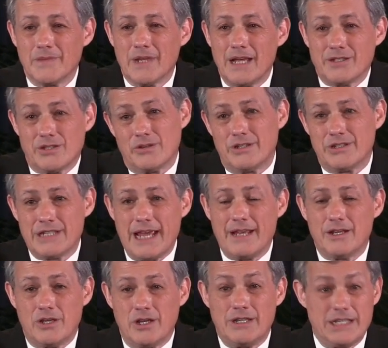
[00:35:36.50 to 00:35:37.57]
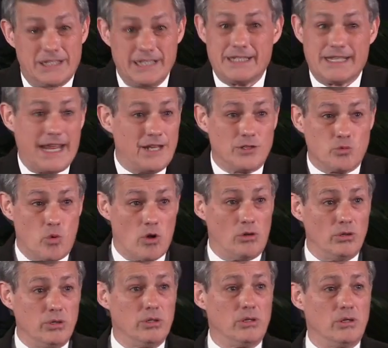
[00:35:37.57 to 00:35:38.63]
And so this is Satan's
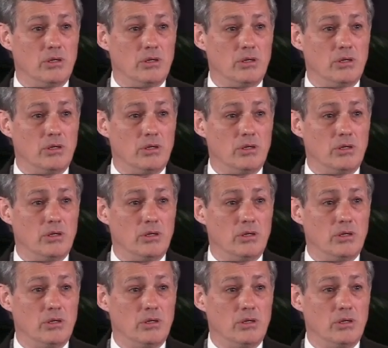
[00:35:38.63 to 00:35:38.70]
world.